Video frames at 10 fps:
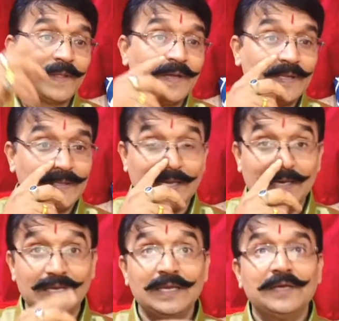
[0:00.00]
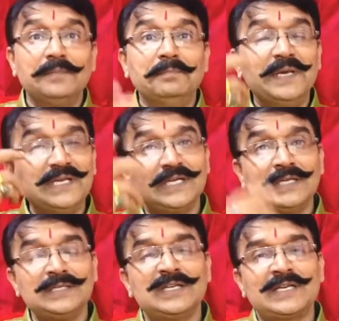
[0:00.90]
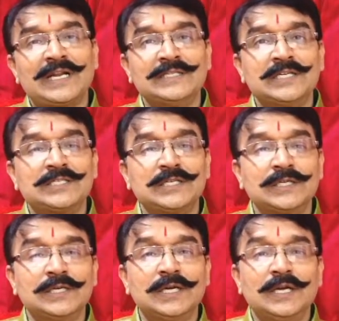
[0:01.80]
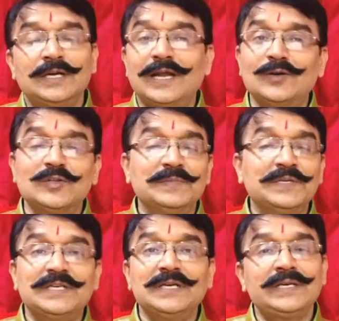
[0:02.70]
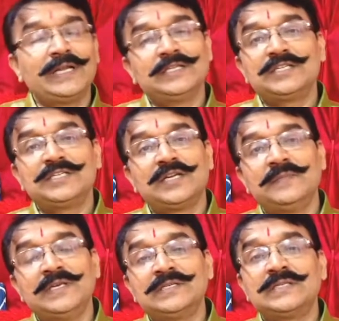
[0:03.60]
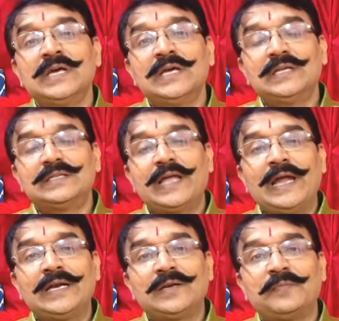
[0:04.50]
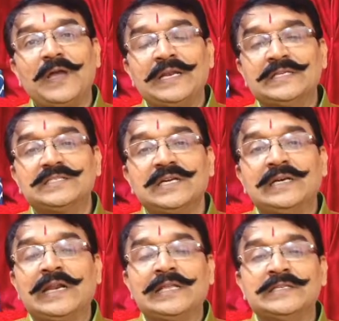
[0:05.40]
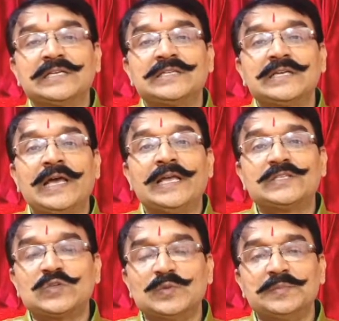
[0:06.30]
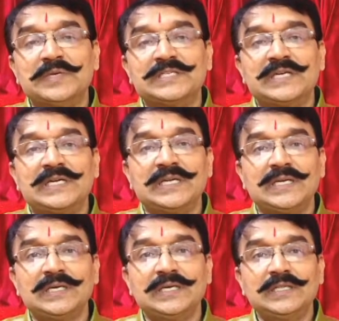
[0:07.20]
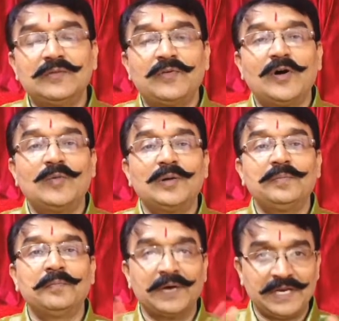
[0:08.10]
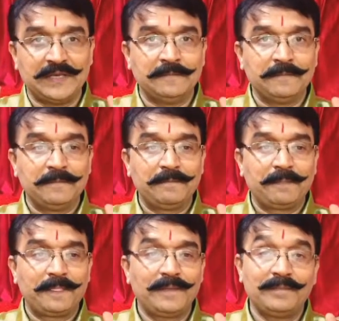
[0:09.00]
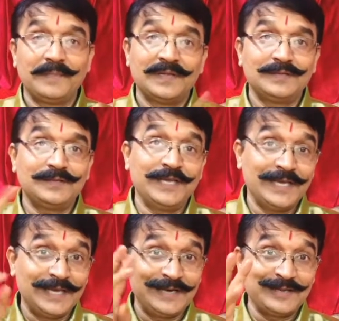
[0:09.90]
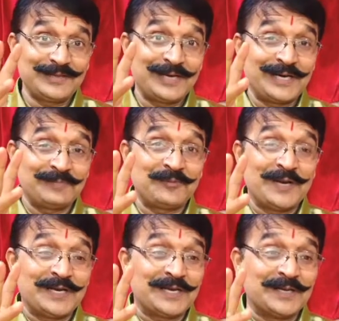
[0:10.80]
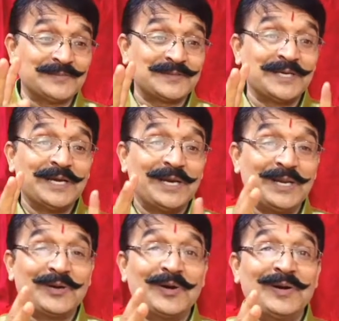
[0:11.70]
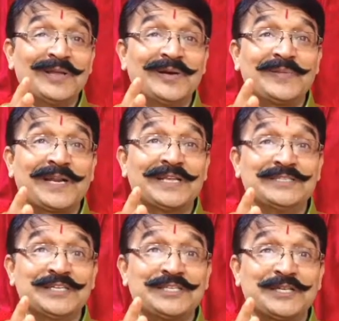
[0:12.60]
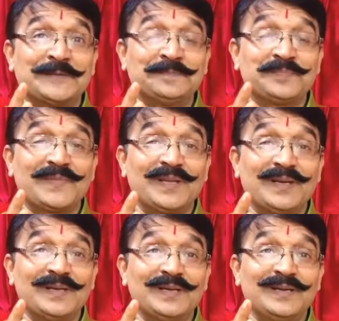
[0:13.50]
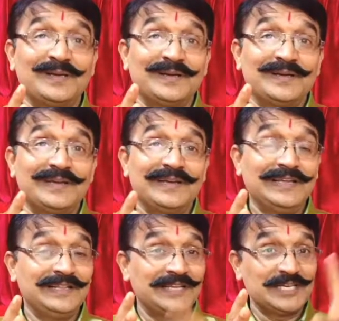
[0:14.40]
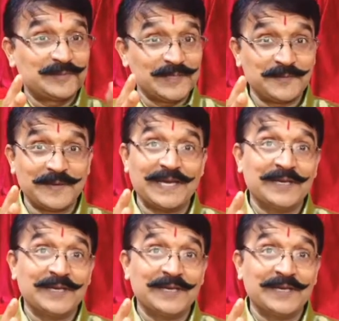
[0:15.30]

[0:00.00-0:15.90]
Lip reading: Then measuring the transaction. Now the measuring transaction means that financial transaction has to be measured in the form of money. Then third point comes recording of transaction in the specified